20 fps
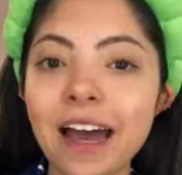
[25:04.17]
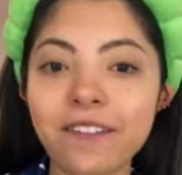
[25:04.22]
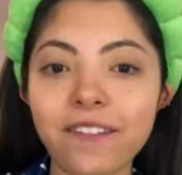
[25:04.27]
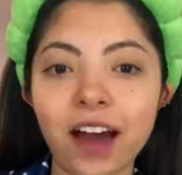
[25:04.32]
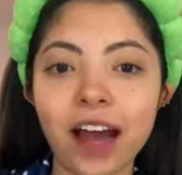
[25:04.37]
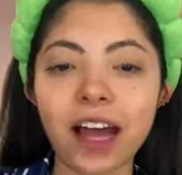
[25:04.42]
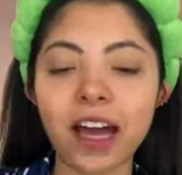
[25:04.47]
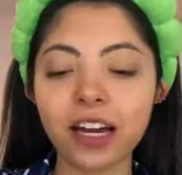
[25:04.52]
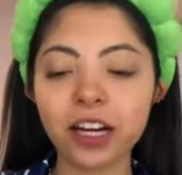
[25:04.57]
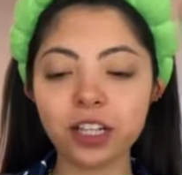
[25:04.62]

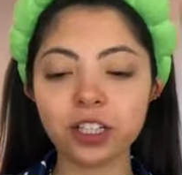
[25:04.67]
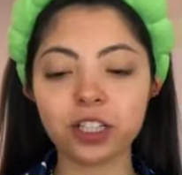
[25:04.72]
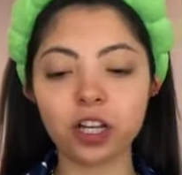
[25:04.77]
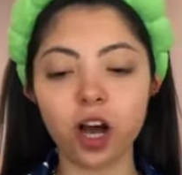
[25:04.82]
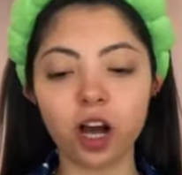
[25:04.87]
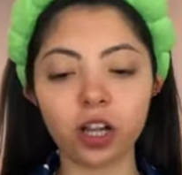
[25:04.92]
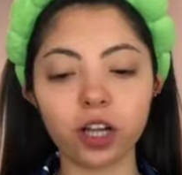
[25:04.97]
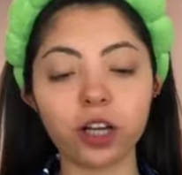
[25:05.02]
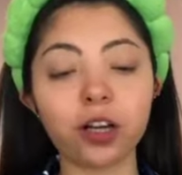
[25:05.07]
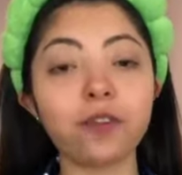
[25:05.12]
If I had a
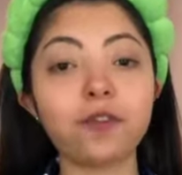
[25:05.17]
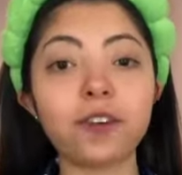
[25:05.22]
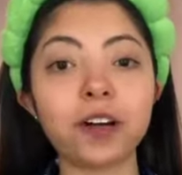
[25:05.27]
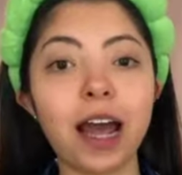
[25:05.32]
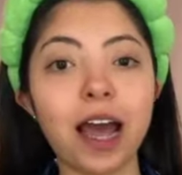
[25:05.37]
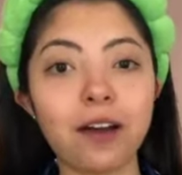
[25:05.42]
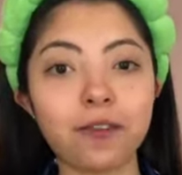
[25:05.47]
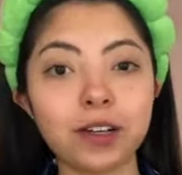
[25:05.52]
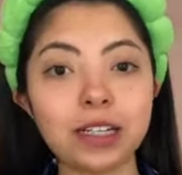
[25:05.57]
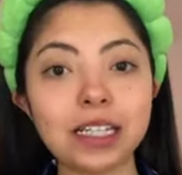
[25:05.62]
dollar
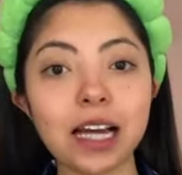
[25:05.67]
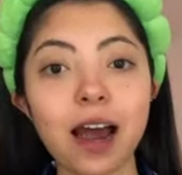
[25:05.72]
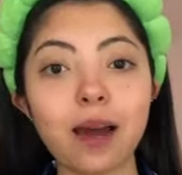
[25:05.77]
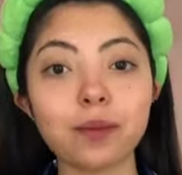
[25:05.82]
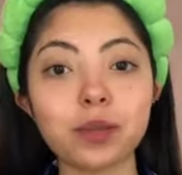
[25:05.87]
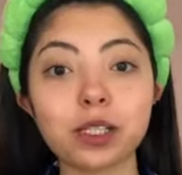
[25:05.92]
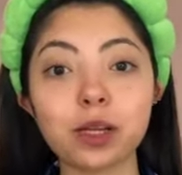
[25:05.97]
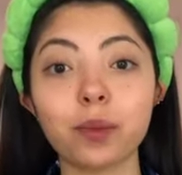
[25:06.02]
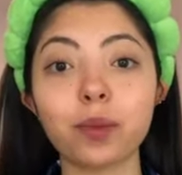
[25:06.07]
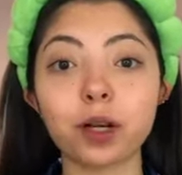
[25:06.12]
for every
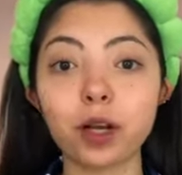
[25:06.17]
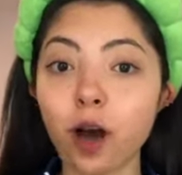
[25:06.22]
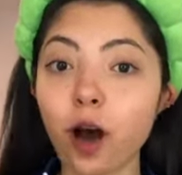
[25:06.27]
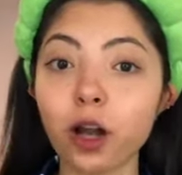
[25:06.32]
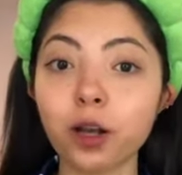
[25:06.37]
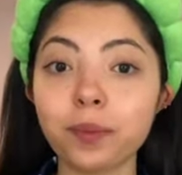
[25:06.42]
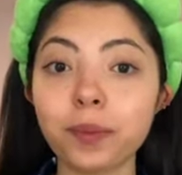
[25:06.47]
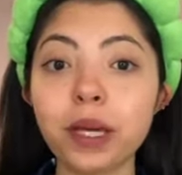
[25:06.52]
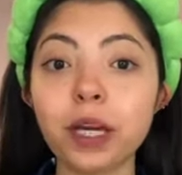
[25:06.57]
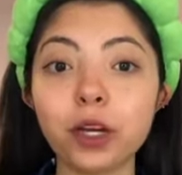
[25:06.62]
time someone
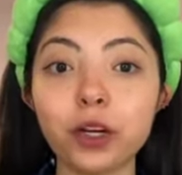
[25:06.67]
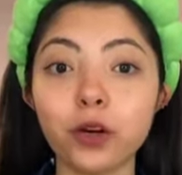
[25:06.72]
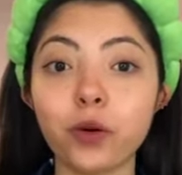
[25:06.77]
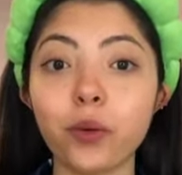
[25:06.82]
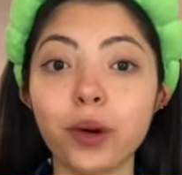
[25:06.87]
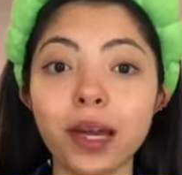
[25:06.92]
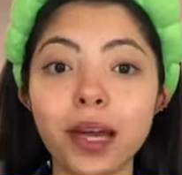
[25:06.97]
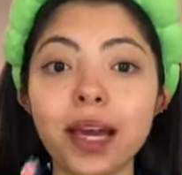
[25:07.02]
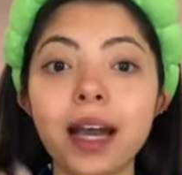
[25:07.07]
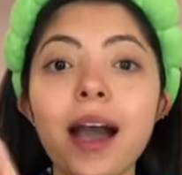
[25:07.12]
called me
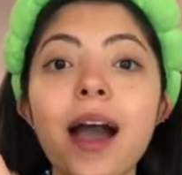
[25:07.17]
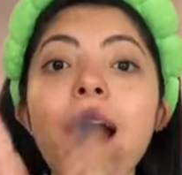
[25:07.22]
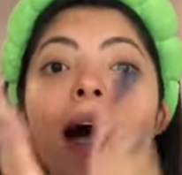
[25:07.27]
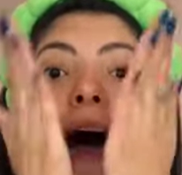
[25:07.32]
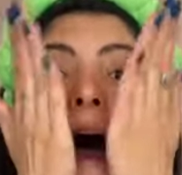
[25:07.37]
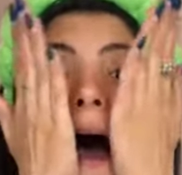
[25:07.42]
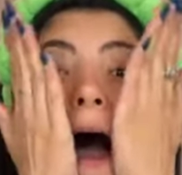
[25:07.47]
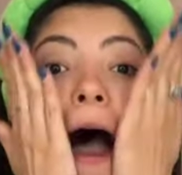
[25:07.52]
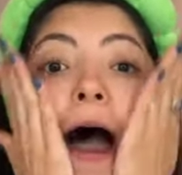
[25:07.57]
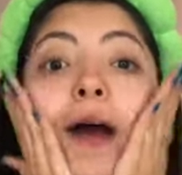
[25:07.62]
annoying,
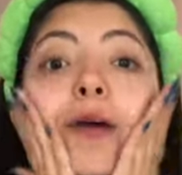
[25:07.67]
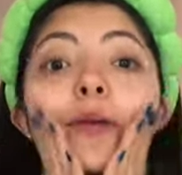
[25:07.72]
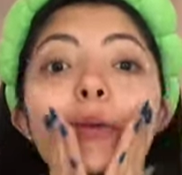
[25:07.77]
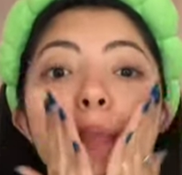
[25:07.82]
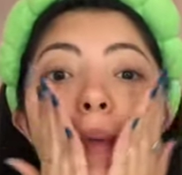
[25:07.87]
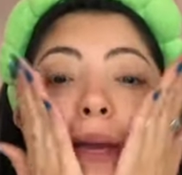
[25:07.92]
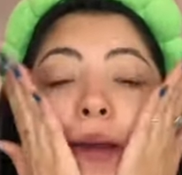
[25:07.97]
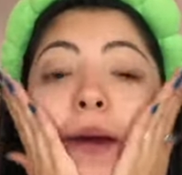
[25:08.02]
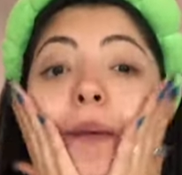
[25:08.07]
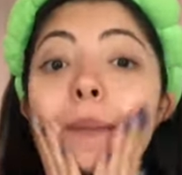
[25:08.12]
I
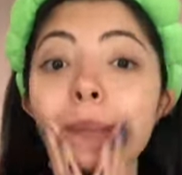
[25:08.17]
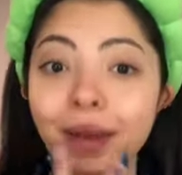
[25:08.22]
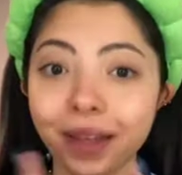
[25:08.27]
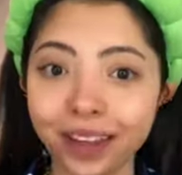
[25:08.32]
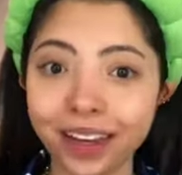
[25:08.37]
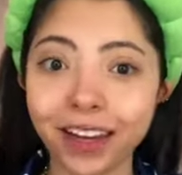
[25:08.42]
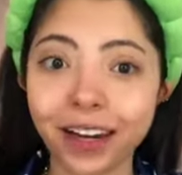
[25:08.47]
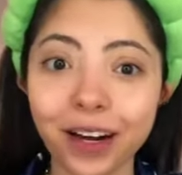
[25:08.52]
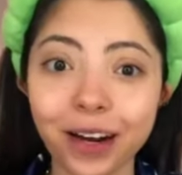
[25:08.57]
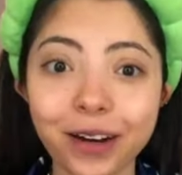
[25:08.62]
would be a
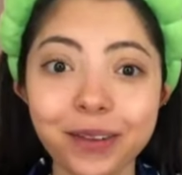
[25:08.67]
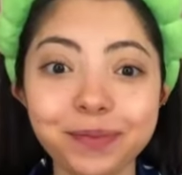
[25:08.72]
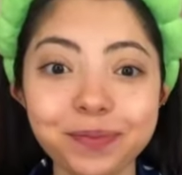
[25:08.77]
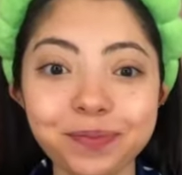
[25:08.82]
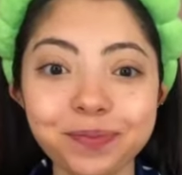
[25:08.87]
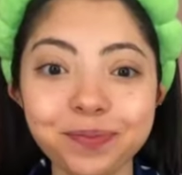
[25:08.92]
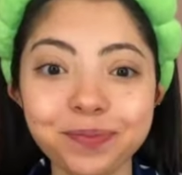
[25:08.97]
millionaire.